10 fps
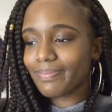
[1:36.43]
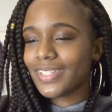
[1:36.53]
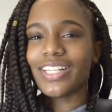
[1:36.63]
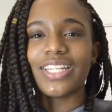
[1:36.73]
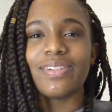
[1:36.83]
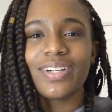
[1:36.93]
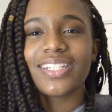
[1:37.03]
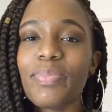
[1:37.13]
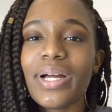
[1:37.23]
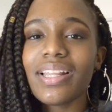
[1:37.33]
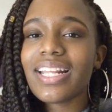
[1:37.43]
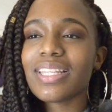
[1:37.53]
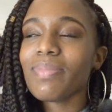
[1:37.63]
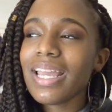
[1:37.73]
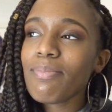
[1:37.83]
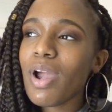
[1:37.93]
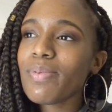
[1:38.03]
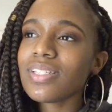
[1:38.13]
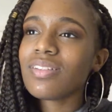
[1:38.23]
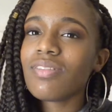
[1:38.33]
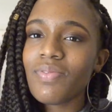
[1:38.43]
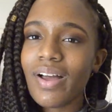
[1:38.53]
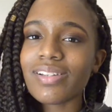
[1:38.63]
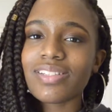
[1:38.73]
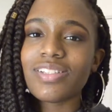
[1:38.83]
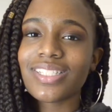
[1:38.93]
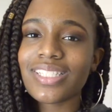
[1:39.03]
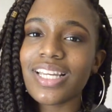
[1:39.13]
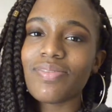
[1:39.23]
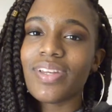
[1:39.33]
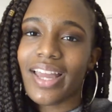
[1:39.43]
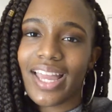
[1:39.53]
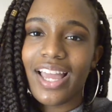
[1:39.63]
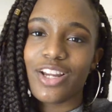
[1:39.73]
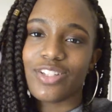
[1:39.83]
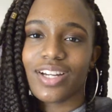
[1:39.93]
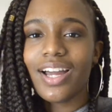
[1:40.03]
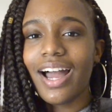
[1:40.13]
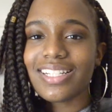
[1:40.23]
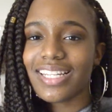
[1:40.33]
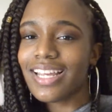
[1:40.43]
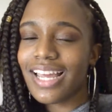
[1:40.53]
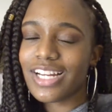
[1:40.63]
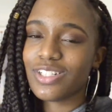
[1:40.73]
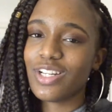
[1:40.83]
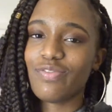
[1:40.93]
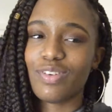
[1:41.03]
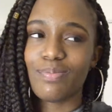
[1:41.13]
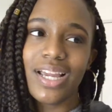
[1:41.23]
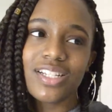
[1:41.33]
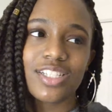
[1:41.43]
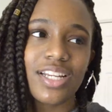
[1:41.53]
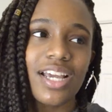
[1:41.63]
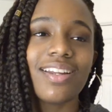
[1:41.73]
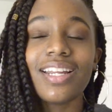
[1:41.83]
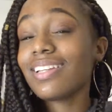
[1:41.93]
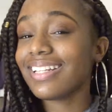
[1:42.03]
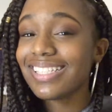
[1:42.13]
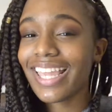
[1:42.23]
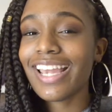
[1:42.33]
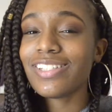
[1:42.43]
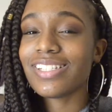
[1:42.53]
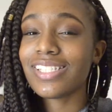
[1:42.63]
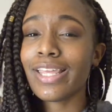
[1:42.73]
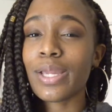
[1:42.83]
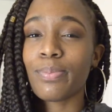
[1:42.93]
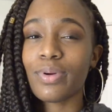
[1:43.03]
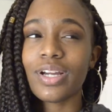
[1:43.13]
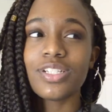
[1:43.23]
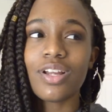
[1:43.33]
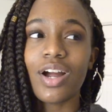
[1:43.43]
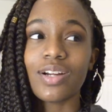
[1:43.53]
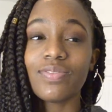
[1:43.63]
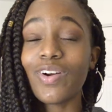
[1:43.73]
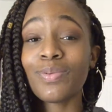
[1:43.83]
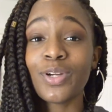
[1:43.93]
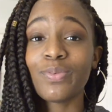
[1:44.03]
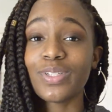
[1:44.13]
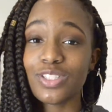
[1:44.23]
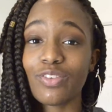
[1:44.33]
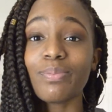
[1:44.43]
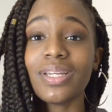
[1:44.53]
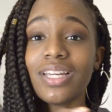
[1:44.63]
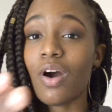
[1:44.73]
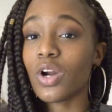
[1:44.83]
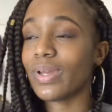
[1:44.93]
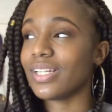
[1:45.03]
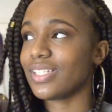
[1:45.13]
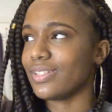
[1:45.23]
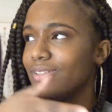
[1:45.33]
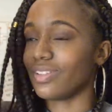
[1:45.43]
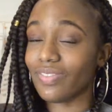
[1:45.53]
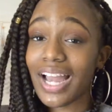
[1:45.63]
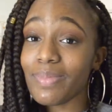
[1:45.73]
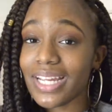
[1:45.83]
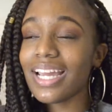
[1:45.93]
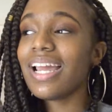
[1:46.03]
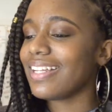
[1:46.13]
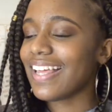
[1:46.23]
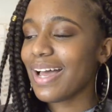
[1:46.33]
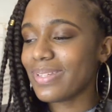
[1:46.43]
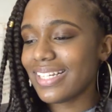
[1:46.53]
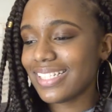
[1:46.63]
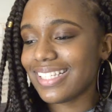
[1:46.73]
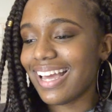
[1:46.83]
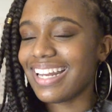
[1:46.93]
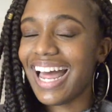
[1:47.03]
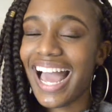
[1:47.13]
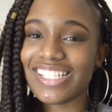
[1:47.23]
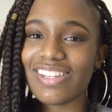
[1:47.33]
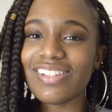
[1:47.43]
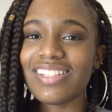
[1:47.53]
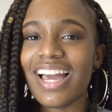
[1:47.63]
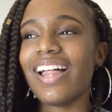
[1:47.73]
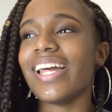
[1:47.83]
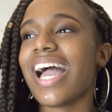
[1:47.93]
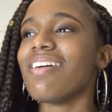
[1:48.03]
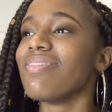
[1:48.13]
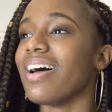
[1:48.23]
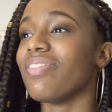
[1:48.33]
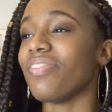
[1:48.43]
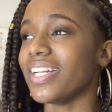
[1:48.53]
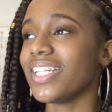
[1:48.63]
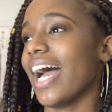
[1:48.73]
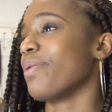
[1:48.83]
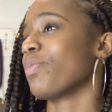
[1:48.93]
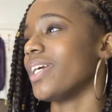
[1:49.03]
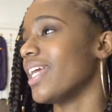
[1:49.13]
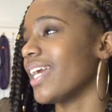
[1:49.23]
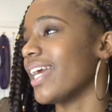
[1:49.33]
delivered, but like the main purpose of novellas is just to give you like extra content, extra information, and in this case just like bridge our fourth book Restore Me all the way to Defy Me. That being said, I still did not like have a fun time reading